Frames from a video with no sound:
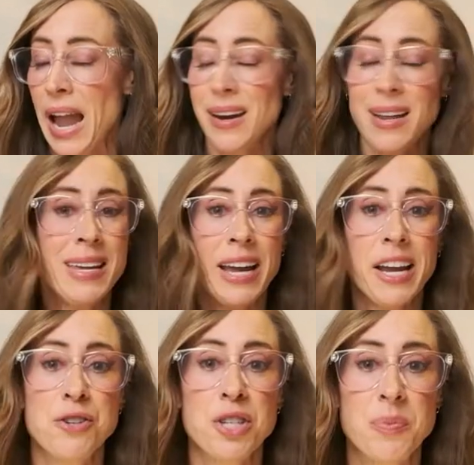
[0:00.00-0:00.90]
And I think
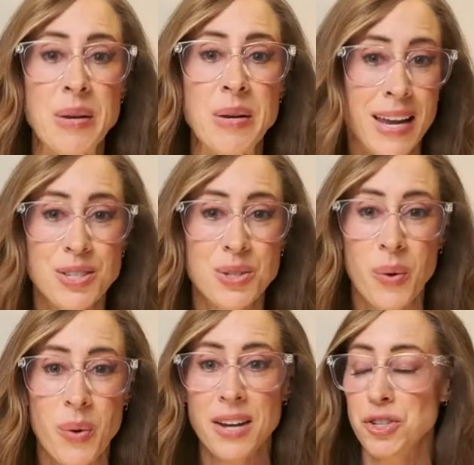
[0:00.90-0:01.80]
it can just be a nice
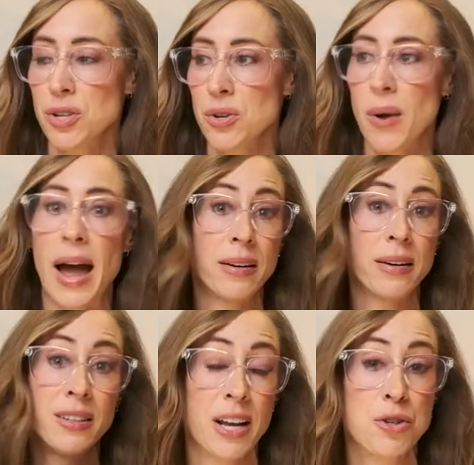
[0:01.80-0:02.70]
way to add
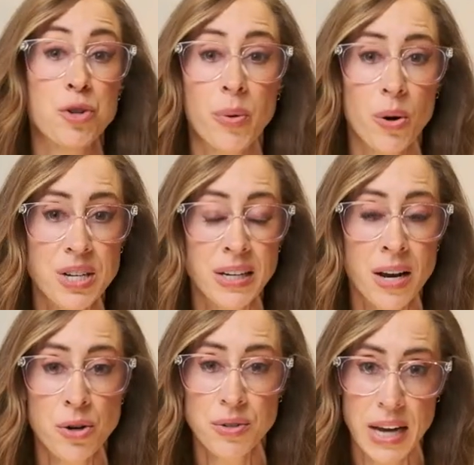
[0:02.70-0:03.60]
a little extra
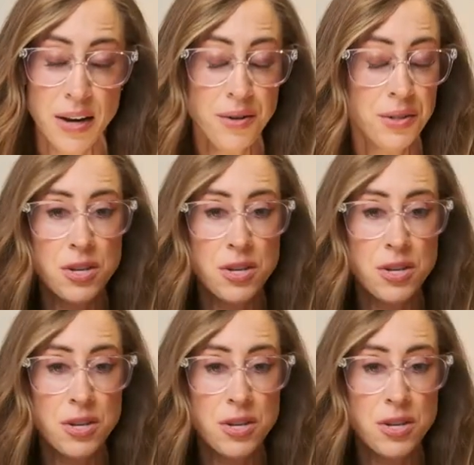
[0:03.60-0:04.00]
protein in your day.